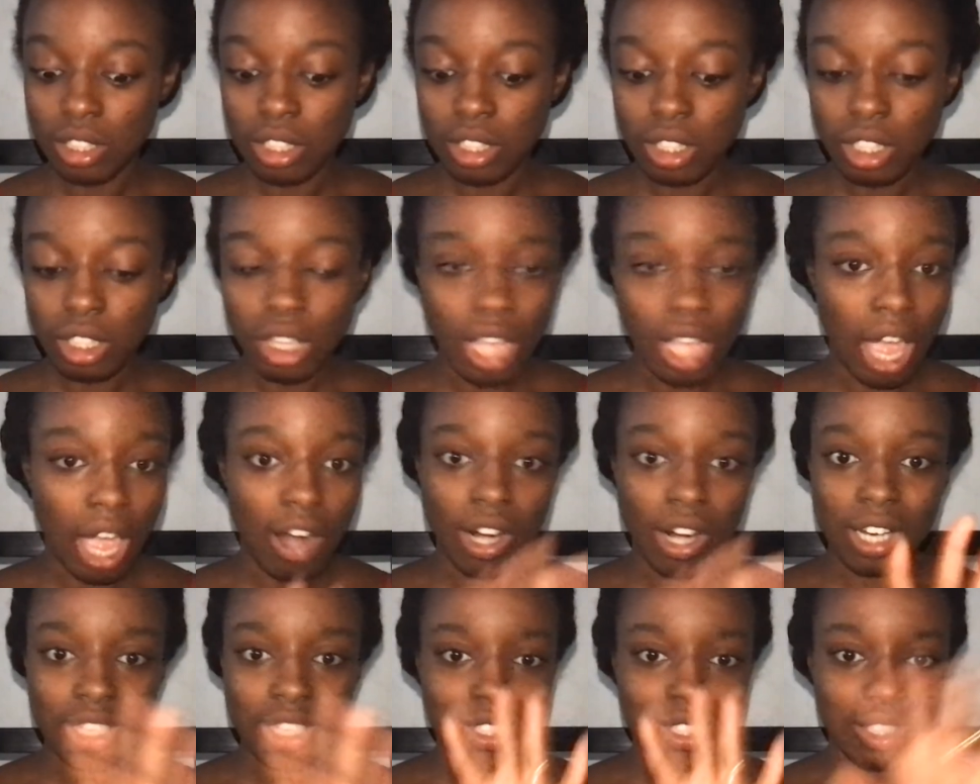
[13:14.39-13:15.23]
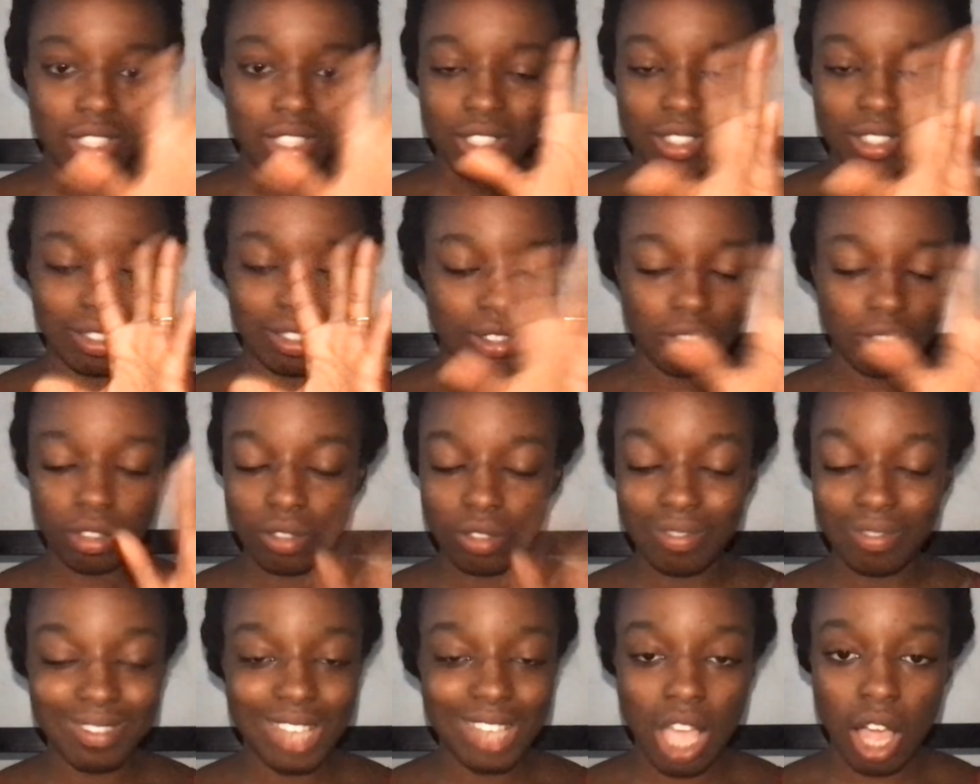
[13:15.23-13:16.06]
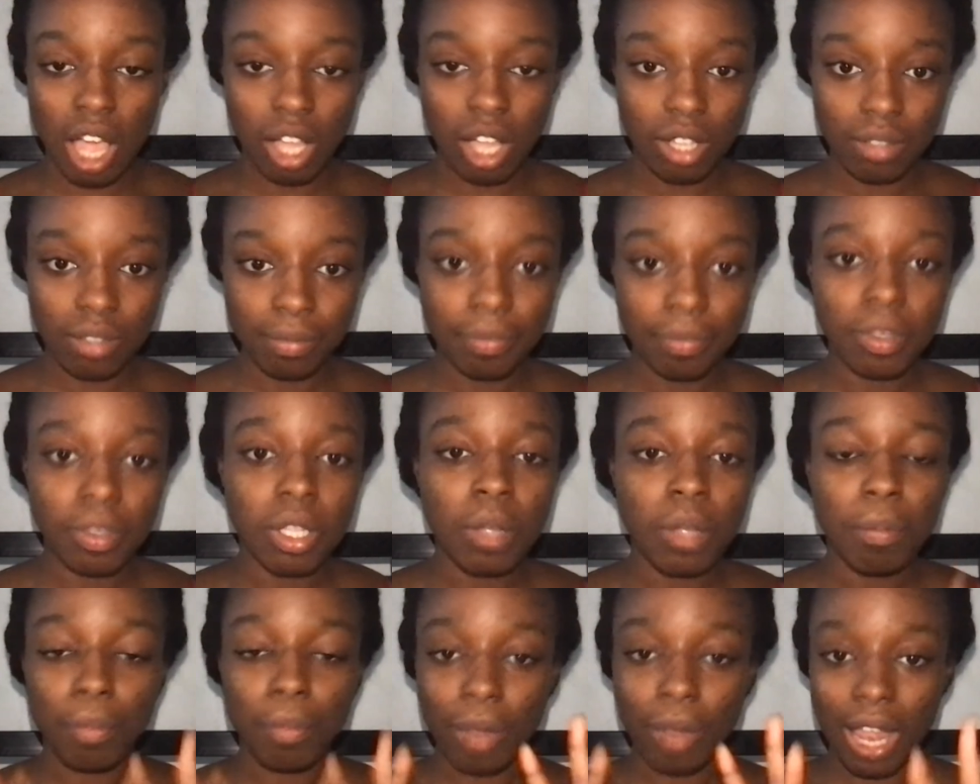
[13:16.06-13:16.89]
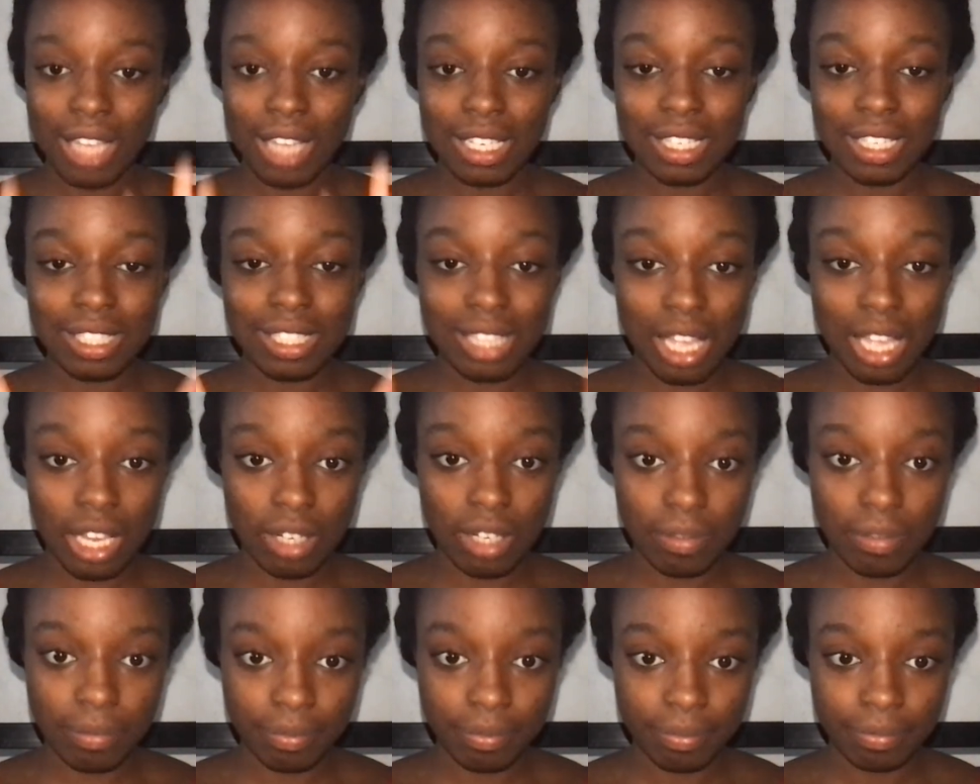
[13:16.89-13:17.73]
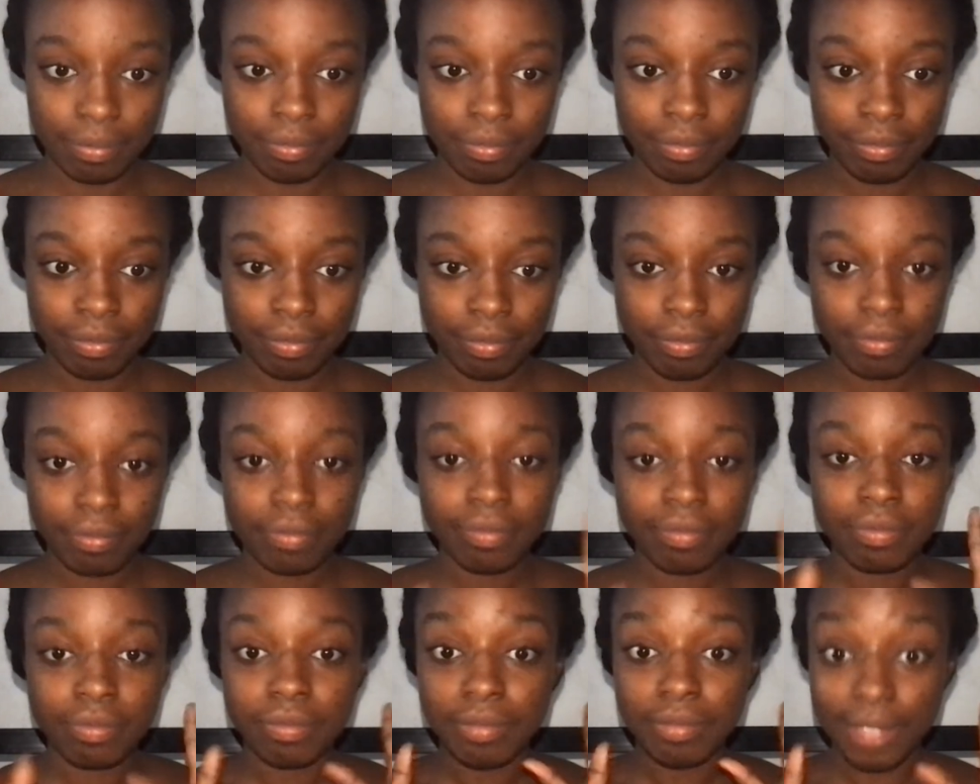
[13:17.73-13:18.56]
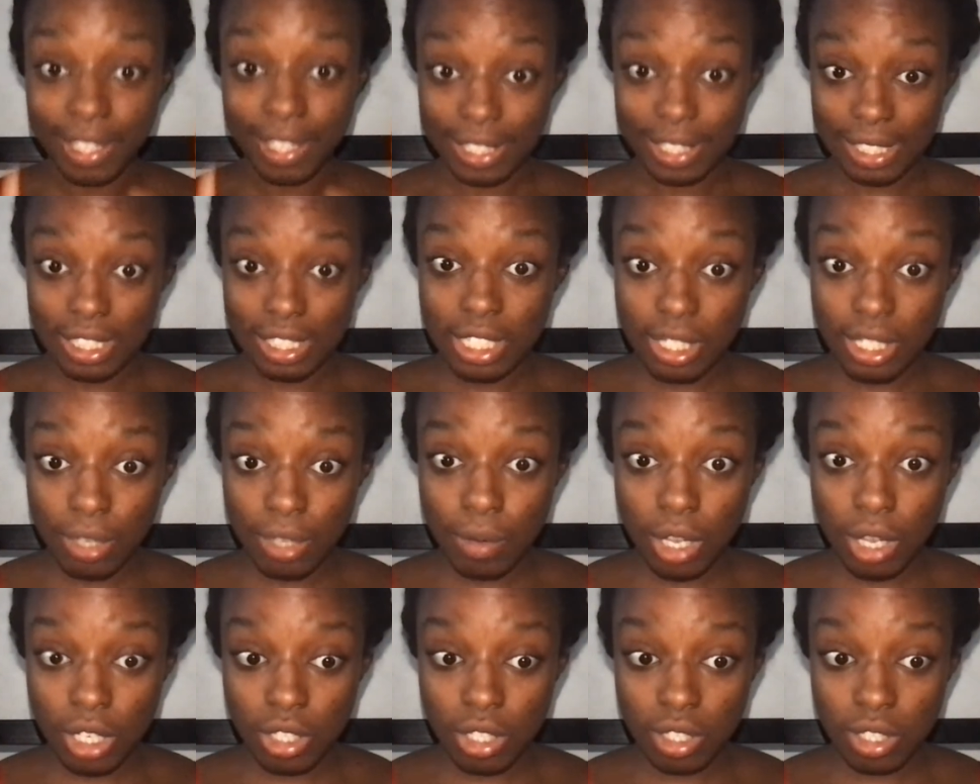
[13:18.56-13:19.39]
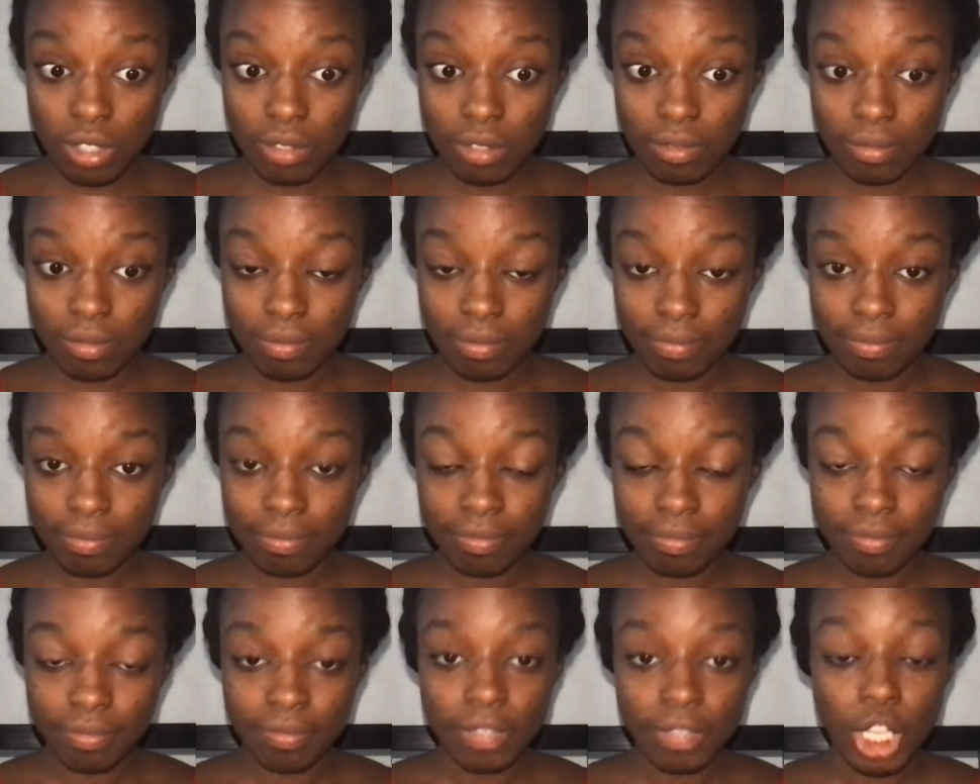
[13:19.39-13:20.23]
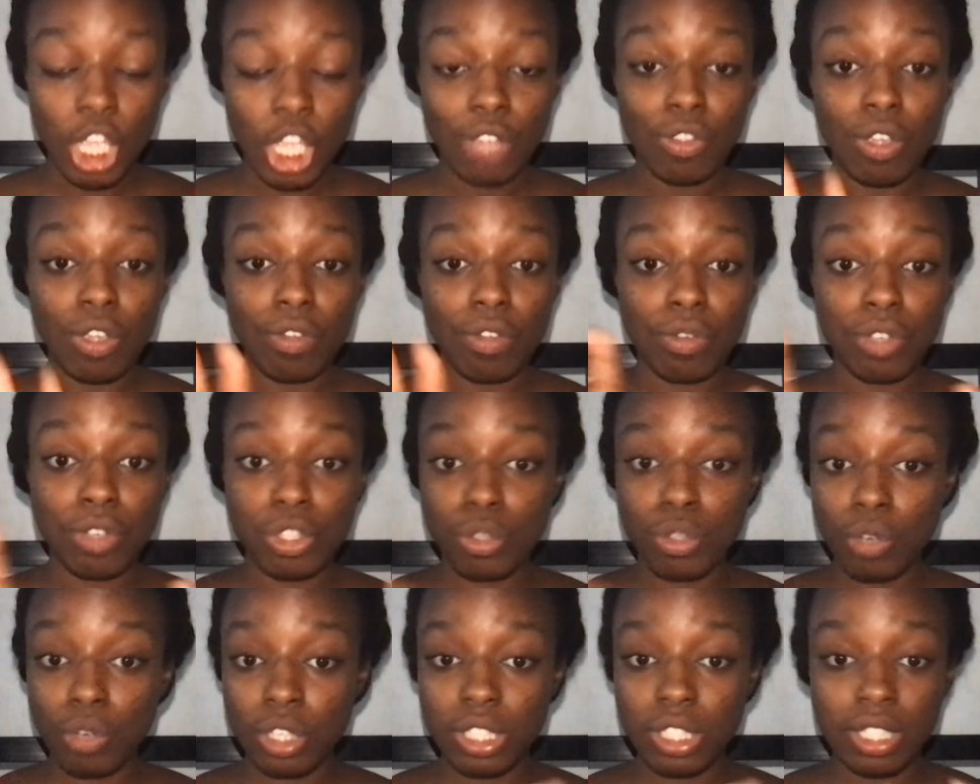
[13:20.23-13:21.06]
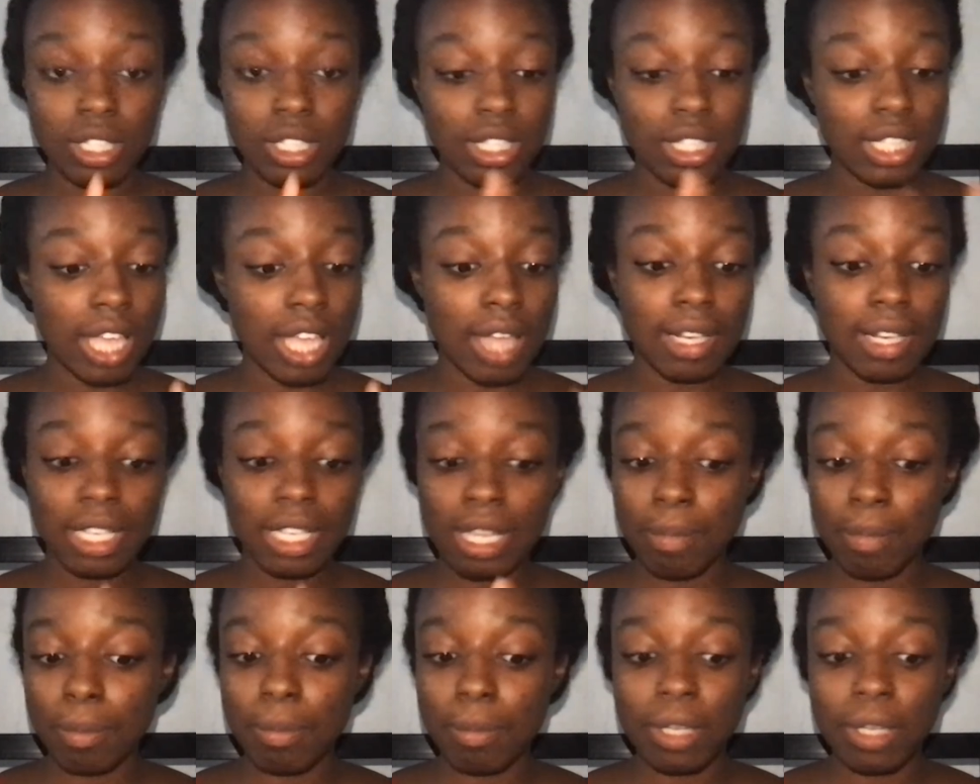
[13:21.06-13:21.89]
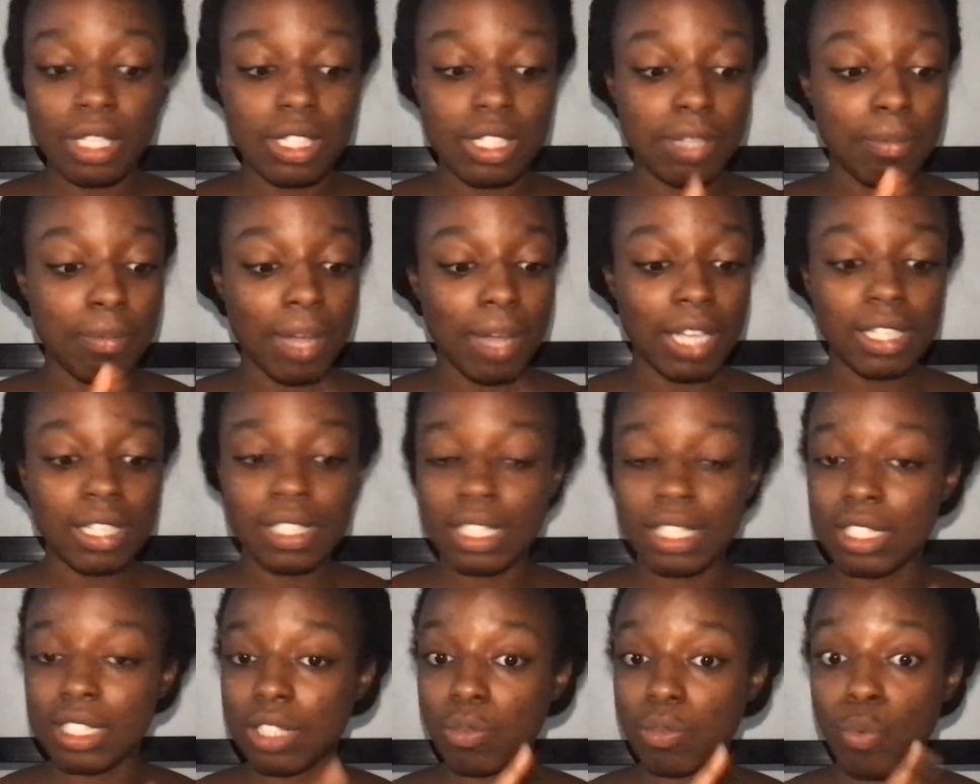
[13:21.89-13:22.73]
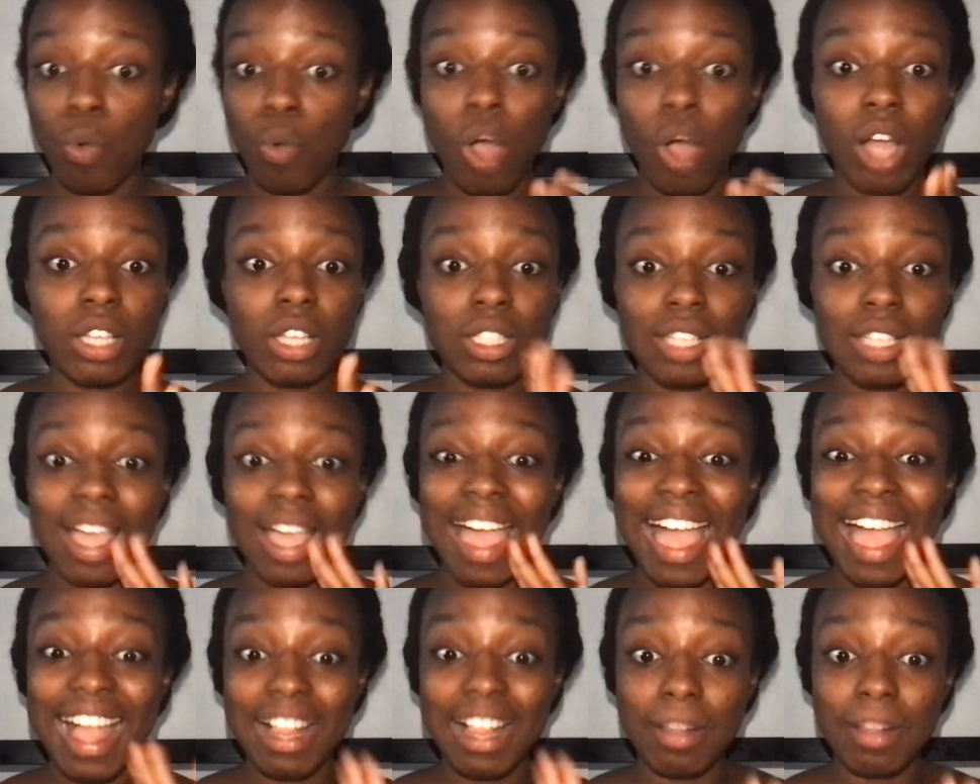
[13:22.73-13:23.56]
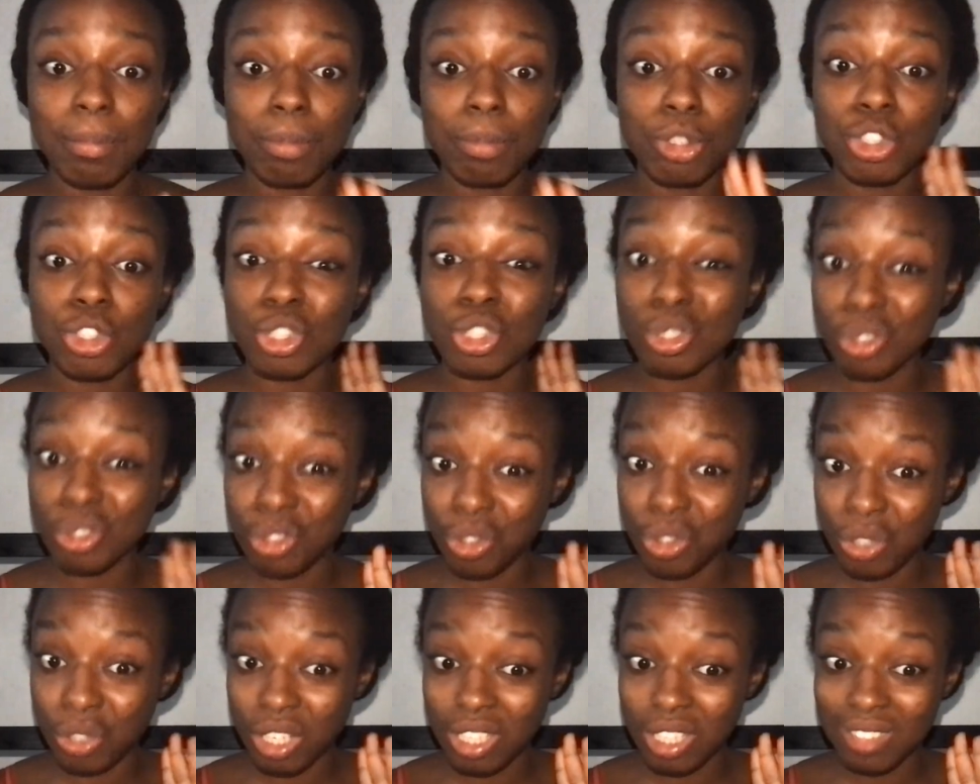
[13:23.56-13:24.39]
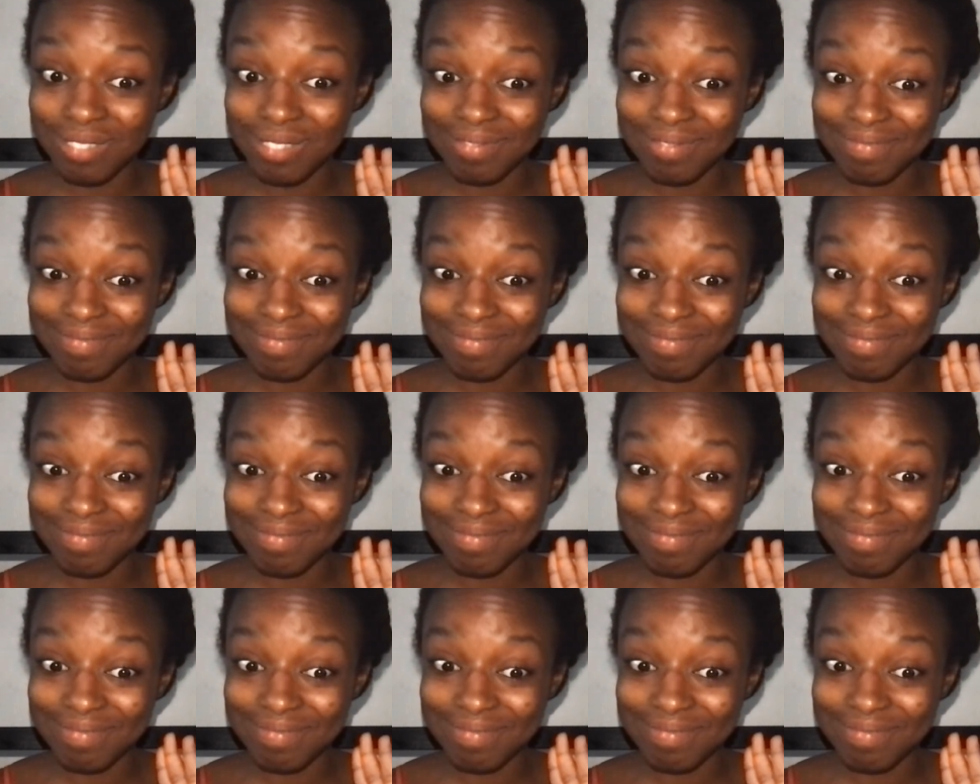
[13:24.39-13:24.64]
The arrogance, no. But as I said, there's a situation. You have the resources, the time, the capability, mindset, and want to help children.